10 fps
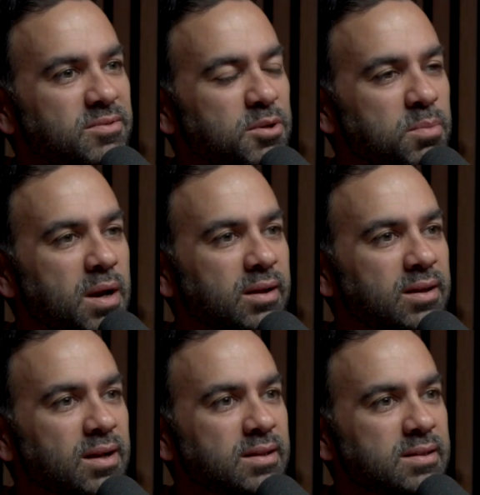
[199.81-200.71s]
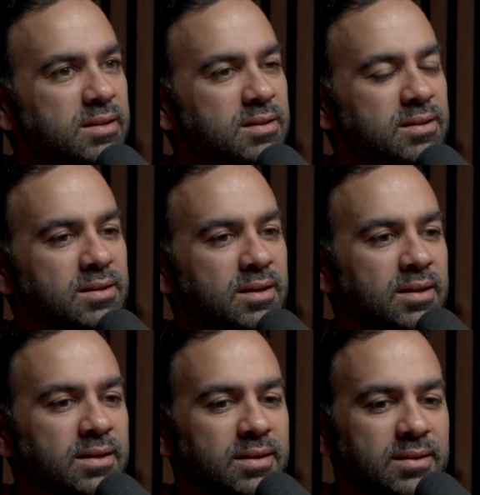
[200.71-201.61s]
the American identity.
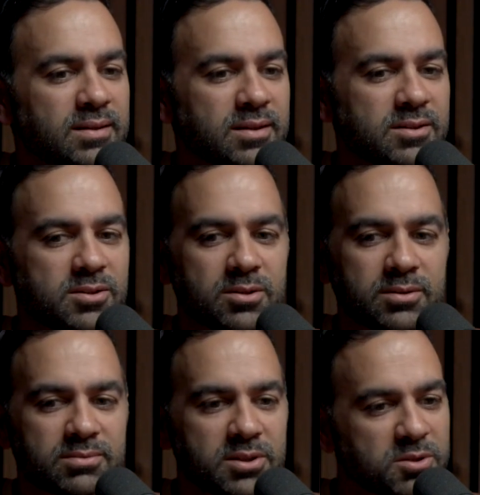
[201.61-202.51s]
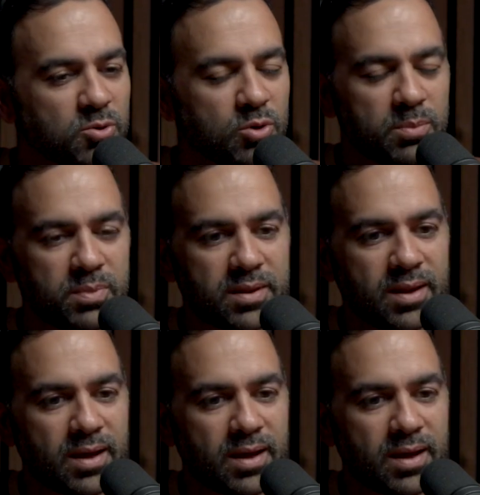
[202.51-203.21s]
And so just grew up in